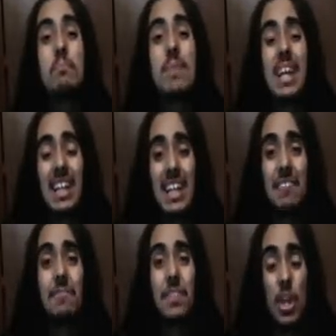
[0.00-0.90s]

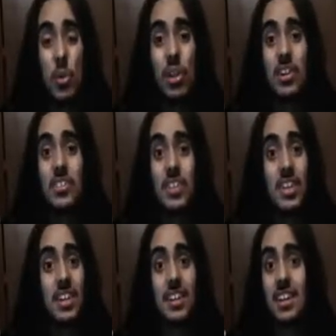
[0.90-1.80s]
million viewers.
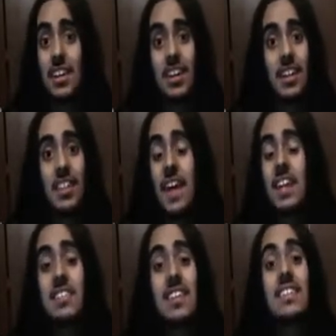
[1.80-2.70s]
That
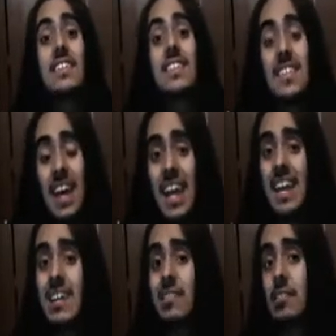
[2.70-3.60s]
is
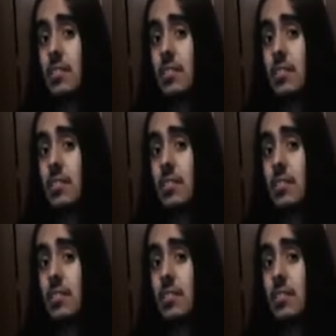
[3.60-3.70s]
insane.